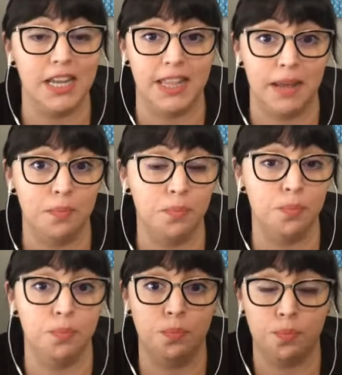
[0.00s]
that
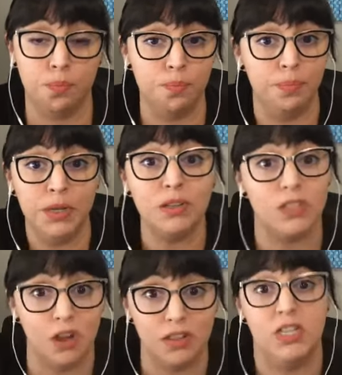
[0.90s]
builds
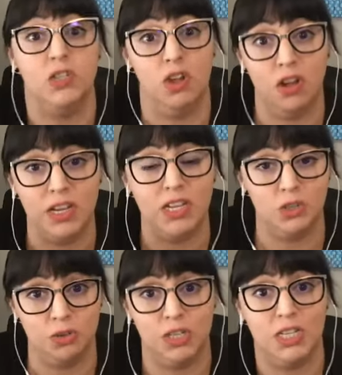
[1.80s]
on these long
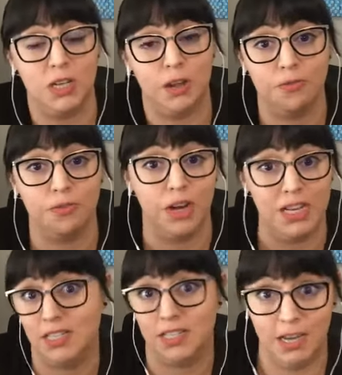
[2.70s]
histories of
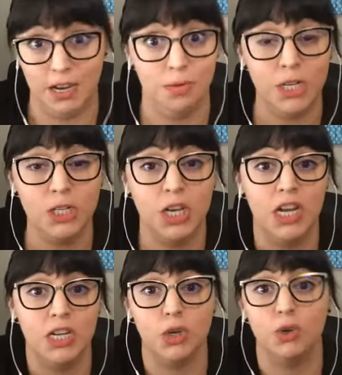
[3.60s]
racist language,
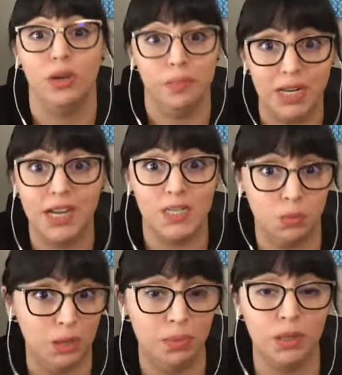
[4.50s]
to criminalize
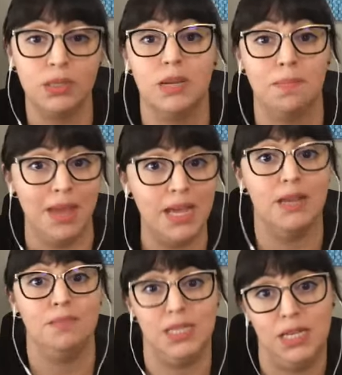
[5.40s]
people, to make
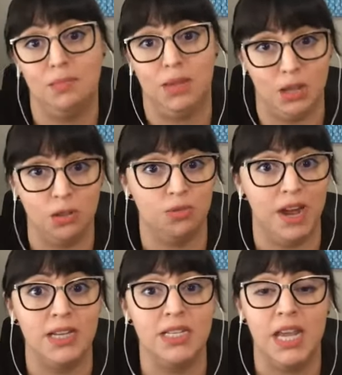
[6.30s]
them seem like a
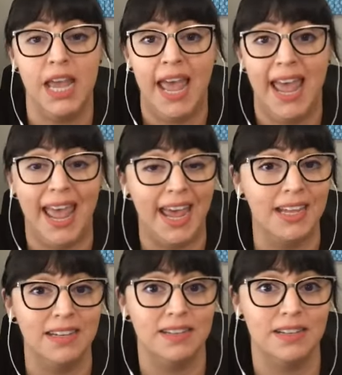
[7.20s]
threat,
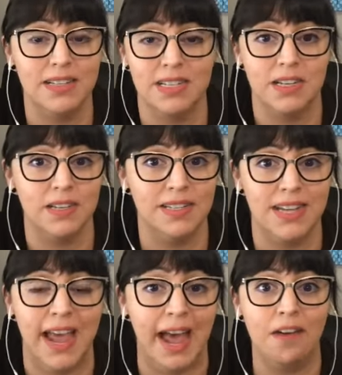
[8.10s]
and to
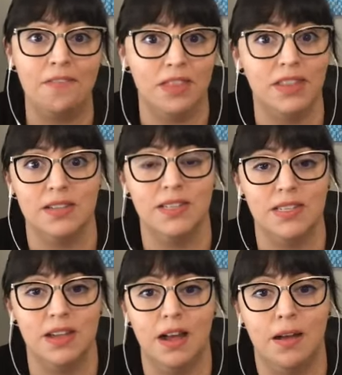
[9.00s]
have
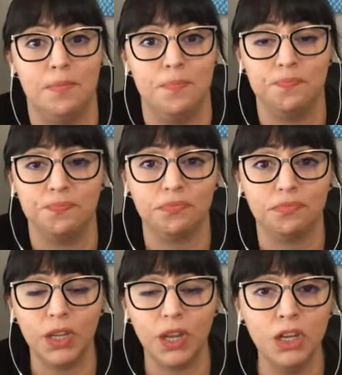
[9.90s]
this, you
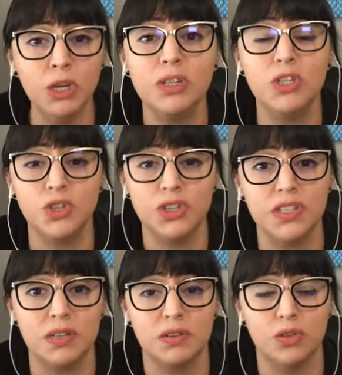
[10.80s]
know, it's
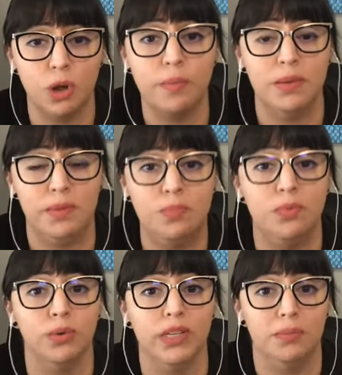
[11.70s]
just so many
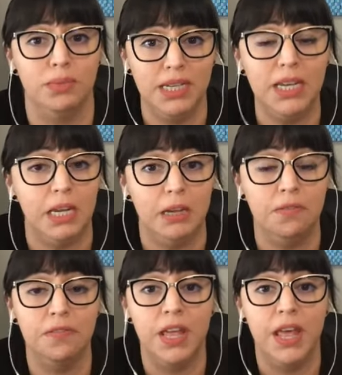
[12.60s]
people really
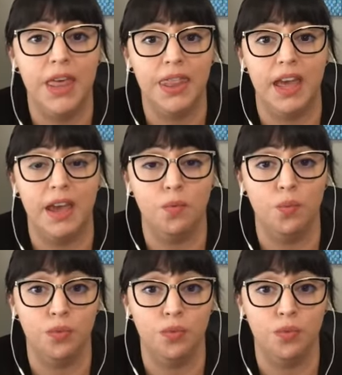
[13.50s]
believe that,